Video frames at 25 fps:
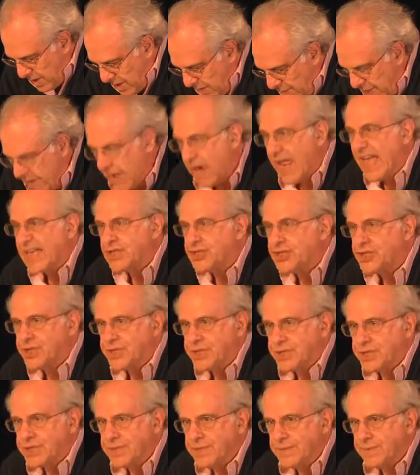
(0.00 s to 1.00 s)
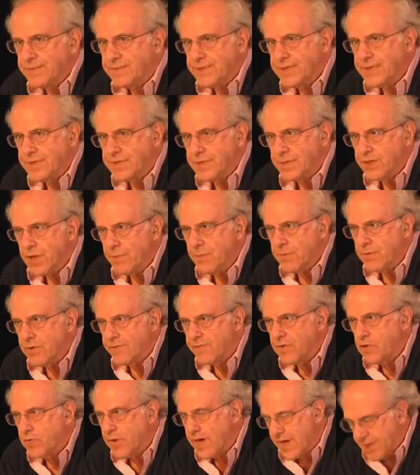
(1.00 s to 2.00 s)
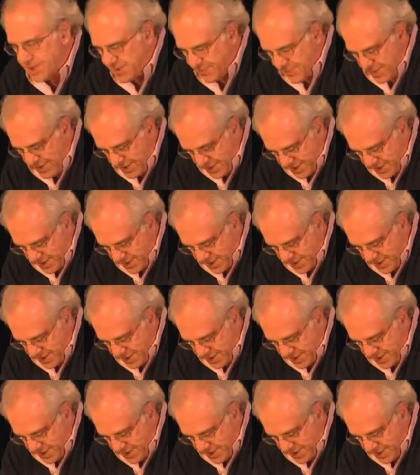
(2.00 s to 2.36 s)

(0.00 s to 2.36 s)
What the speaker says: The elections, since a number of you asked me